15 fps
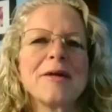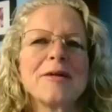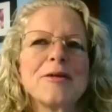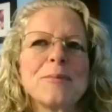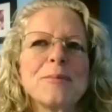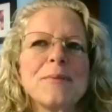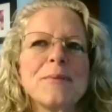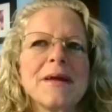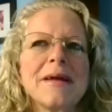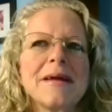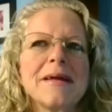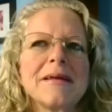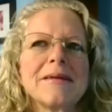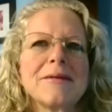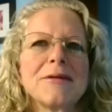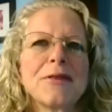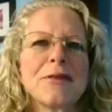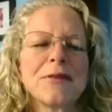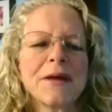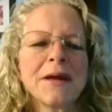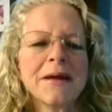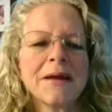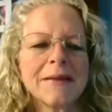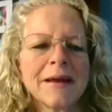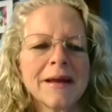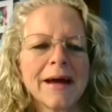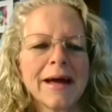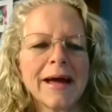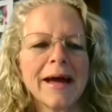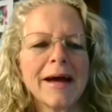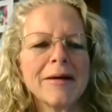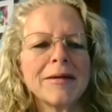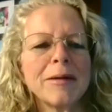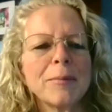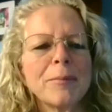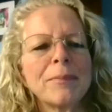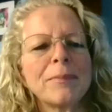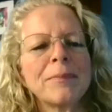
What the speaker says: To think that I had